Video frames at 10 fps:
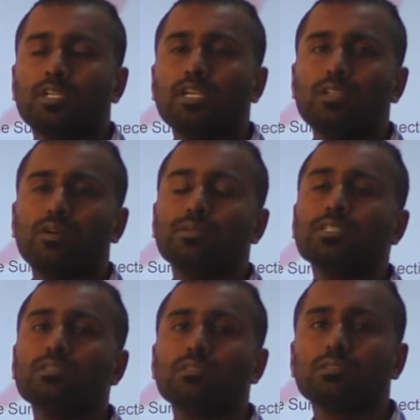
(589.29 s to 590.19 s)
Helio
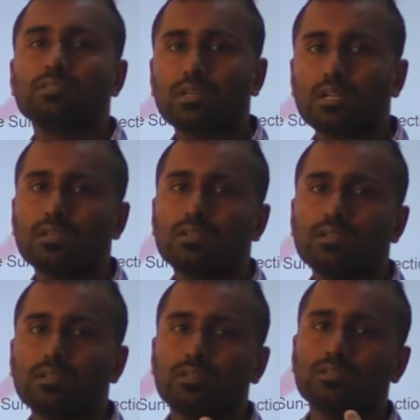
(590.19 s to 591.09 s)
means sun.
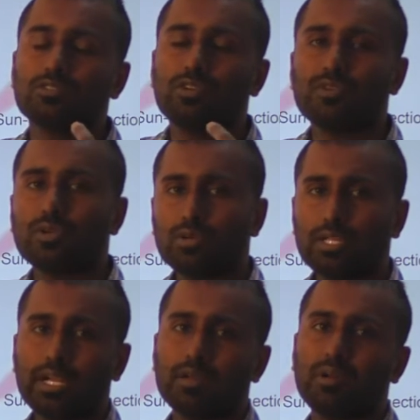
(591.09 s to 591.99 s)
So if you know
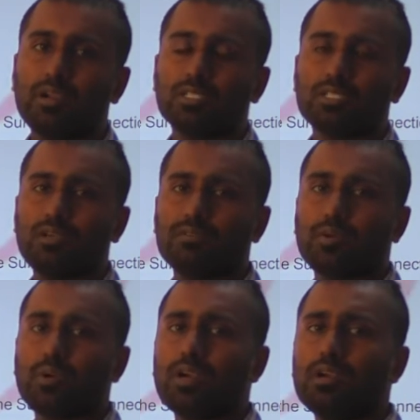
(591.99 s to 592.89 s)
the etymology of
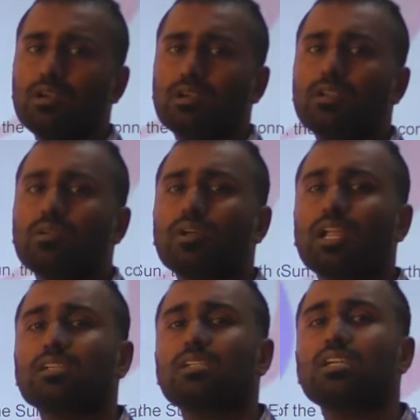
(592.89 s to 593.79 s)
the word, you can
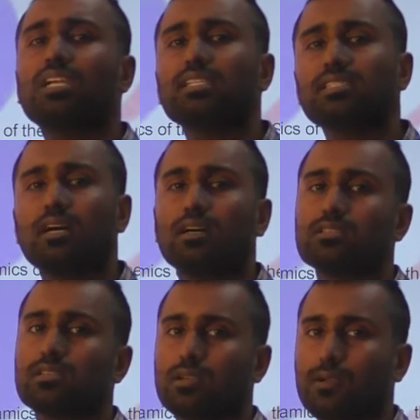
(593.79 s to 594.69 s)
actually guess the
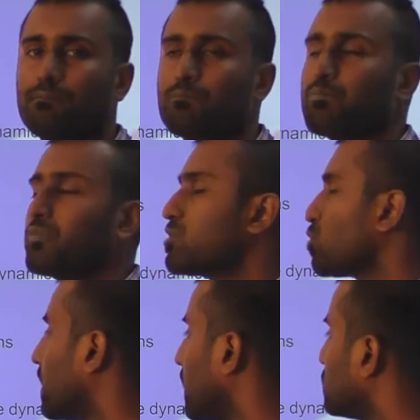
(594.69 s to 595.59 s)
answer.
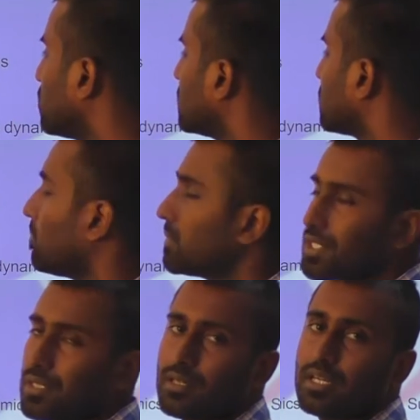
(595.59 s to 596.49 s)
So it has to be some
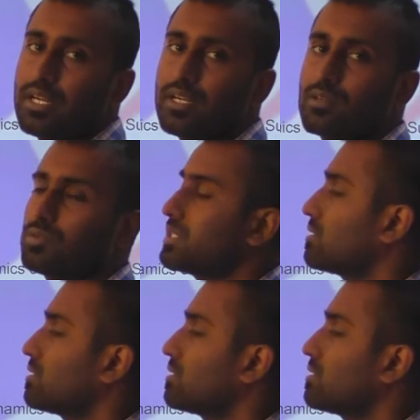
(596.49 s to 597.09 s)
mission related to the